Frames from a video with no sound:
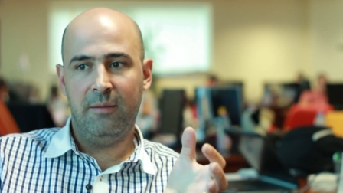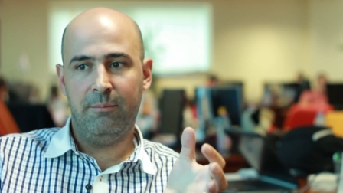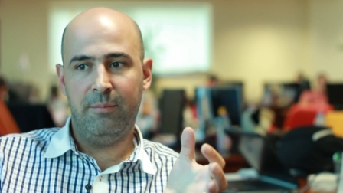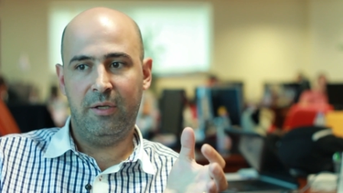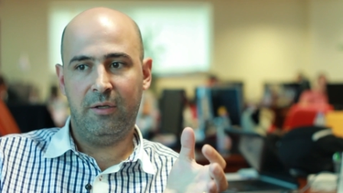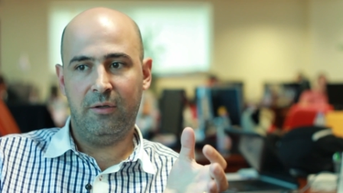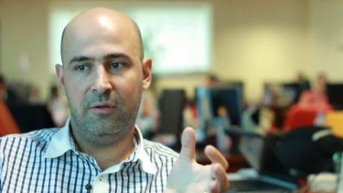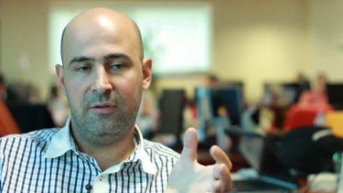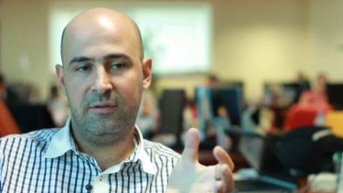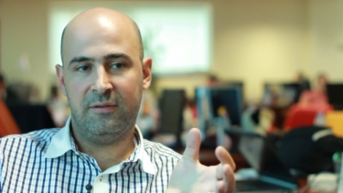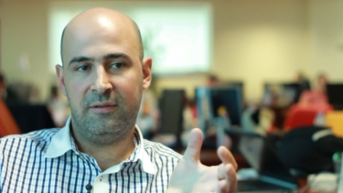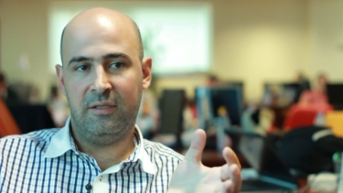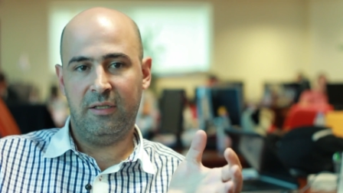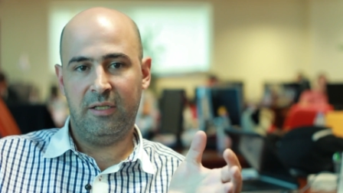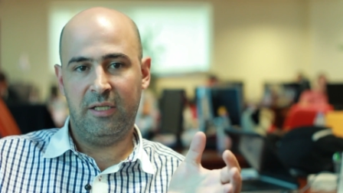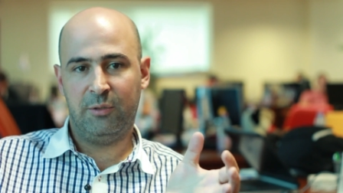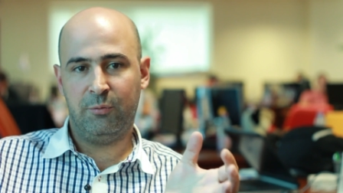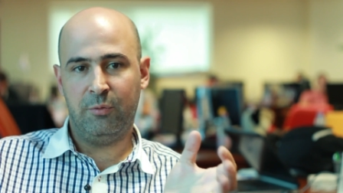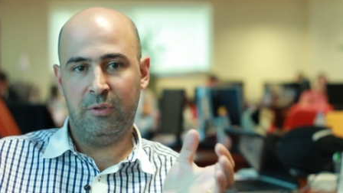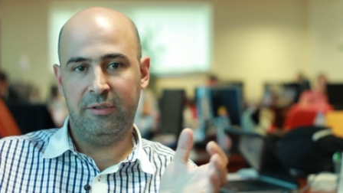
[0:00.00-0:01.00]
because
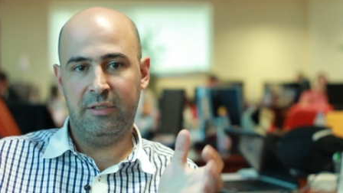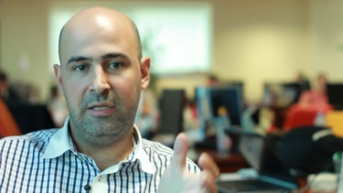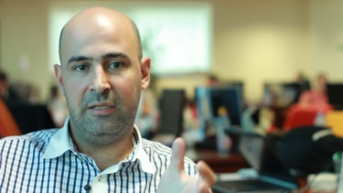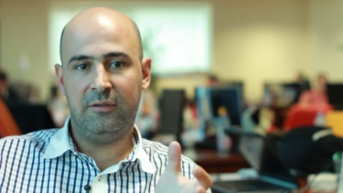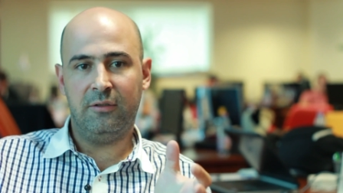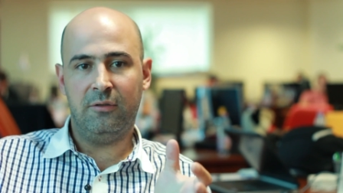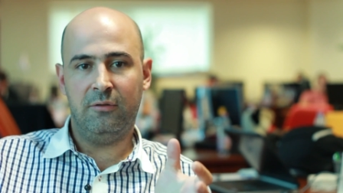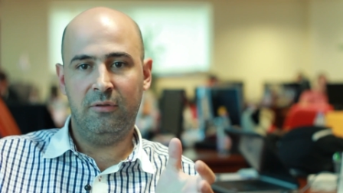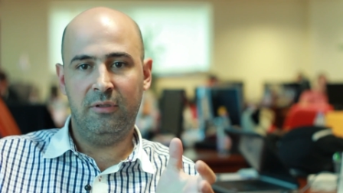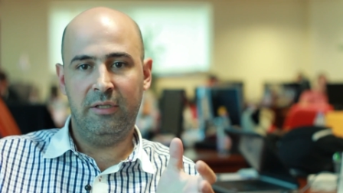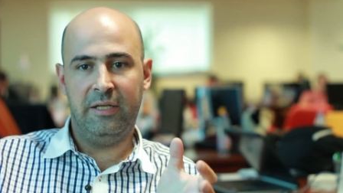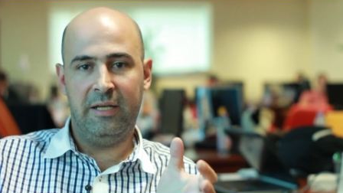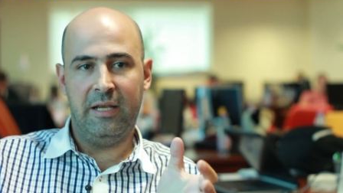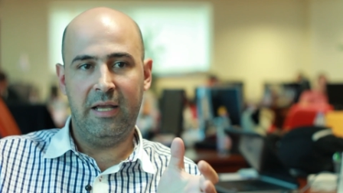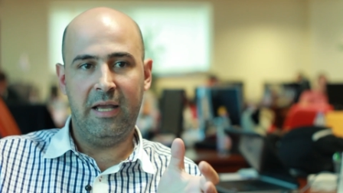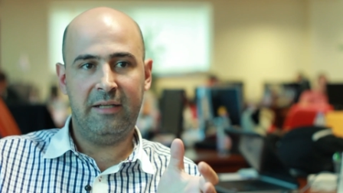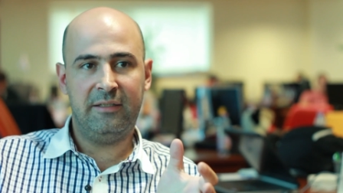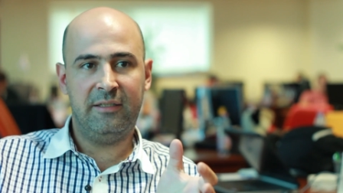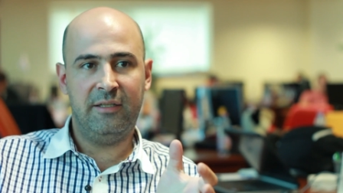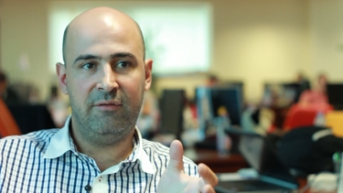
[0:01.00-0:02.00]
it will not only
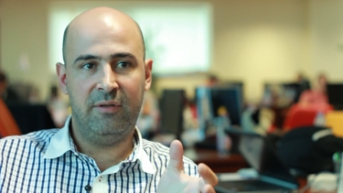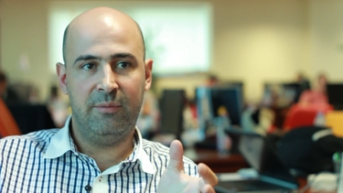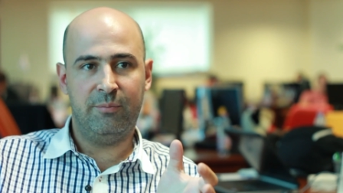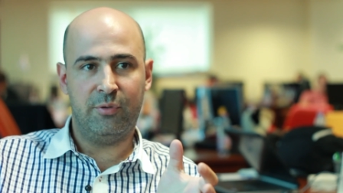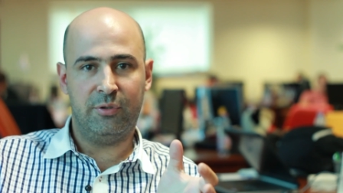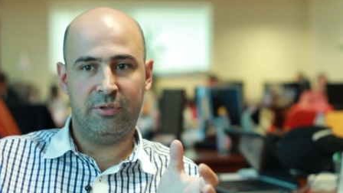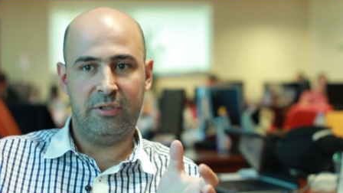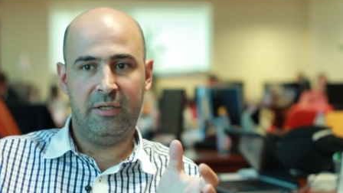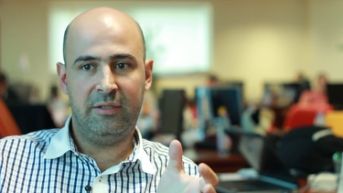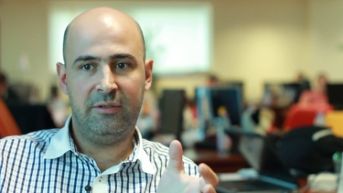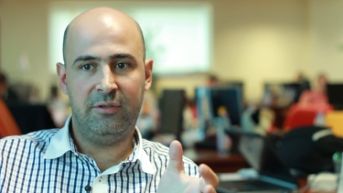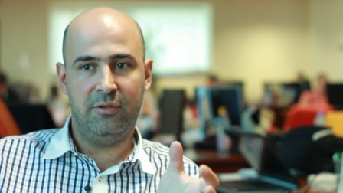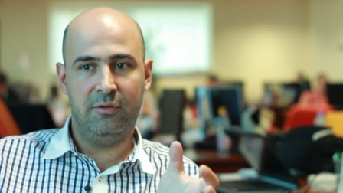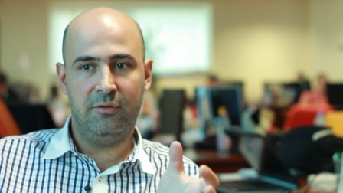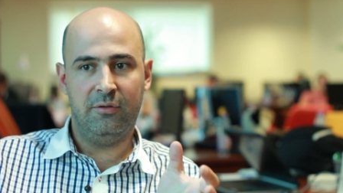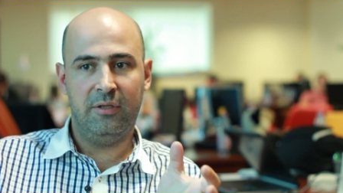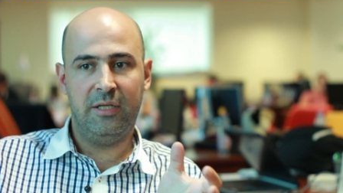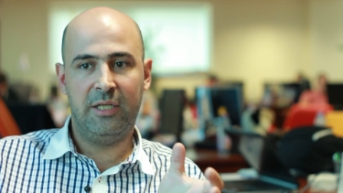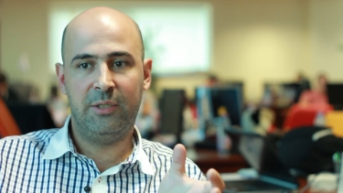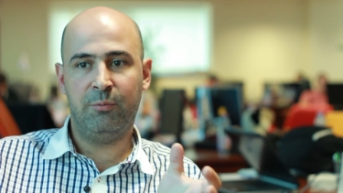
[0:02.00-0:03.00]
actively protect you,
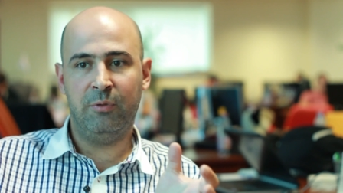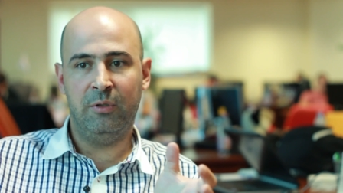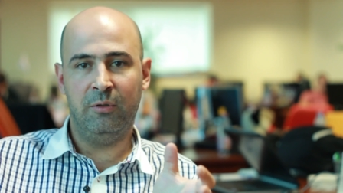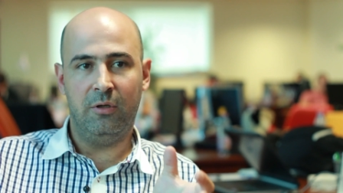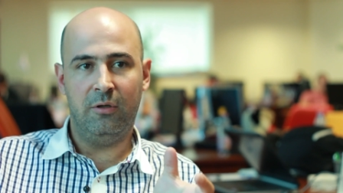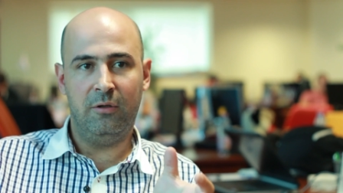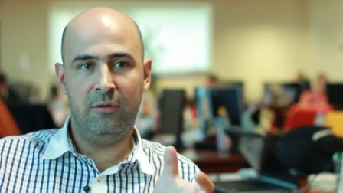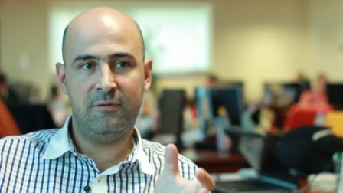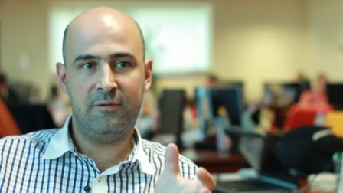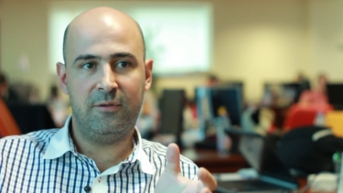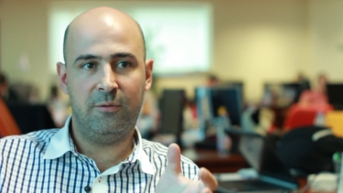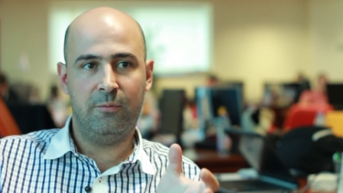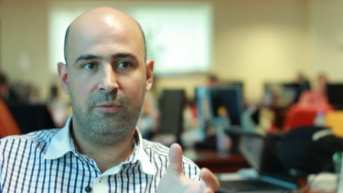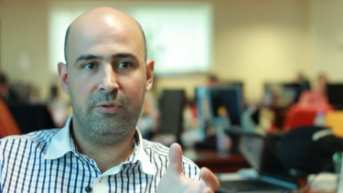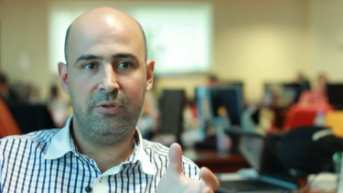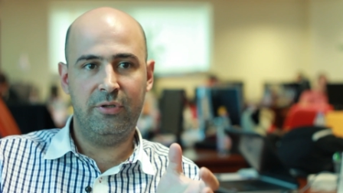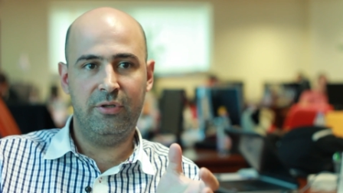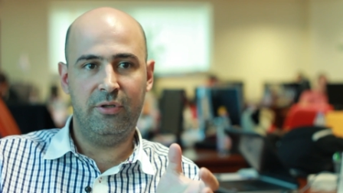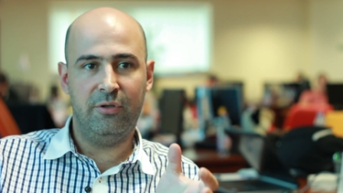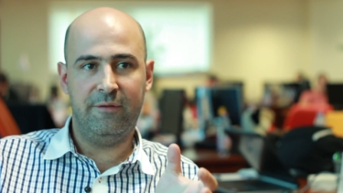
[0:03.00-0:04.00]
it will also
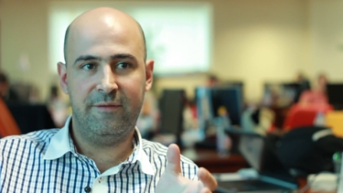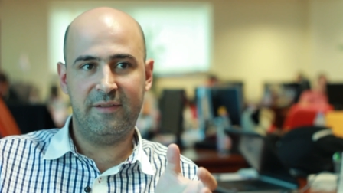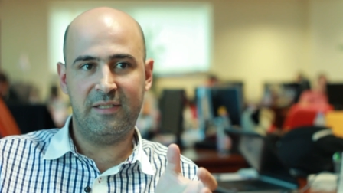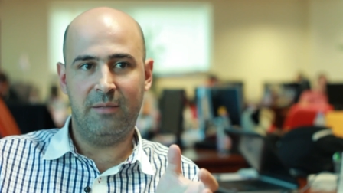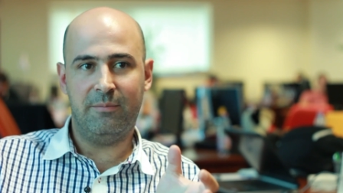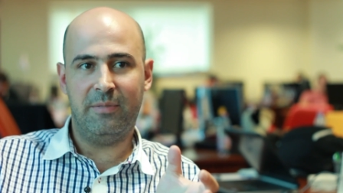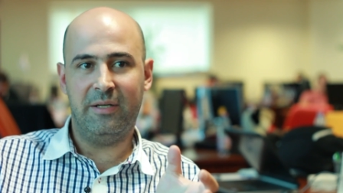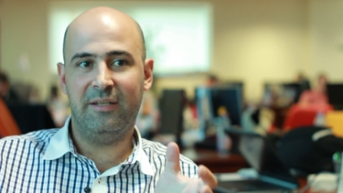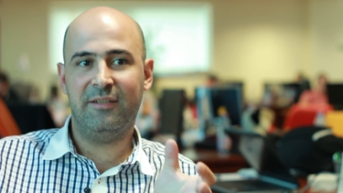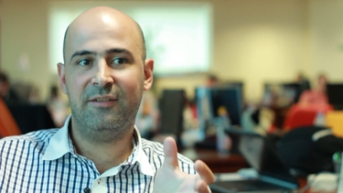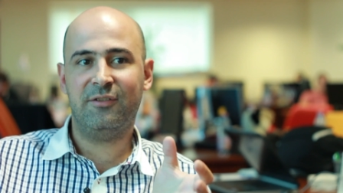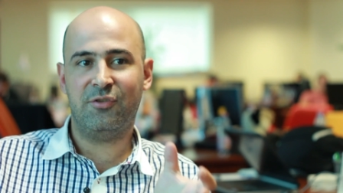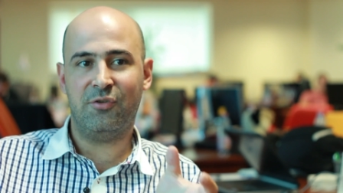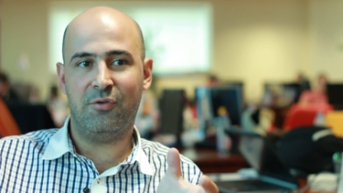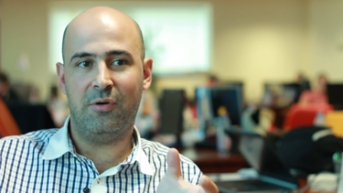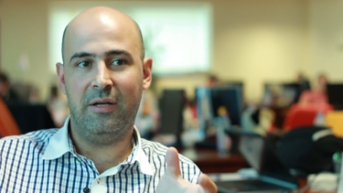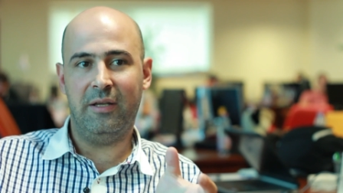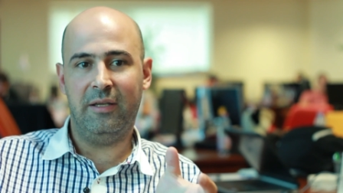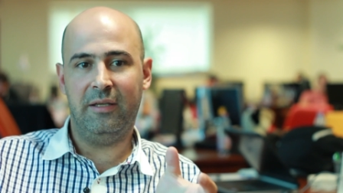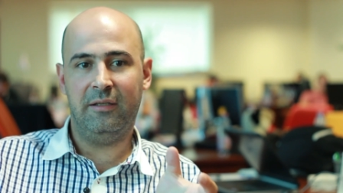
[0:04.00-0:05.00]
warn you if somebody's
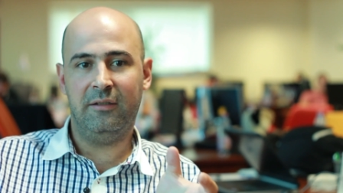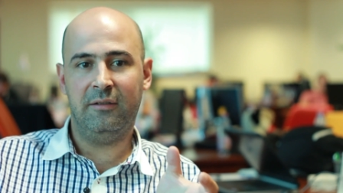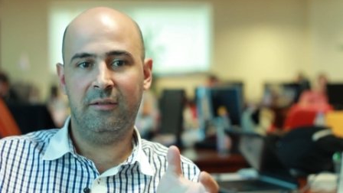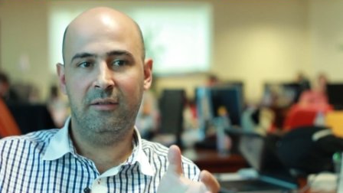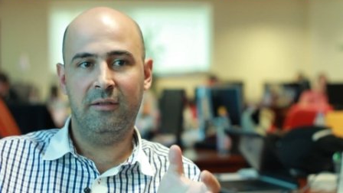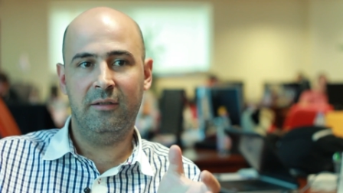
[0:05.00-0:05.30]
trying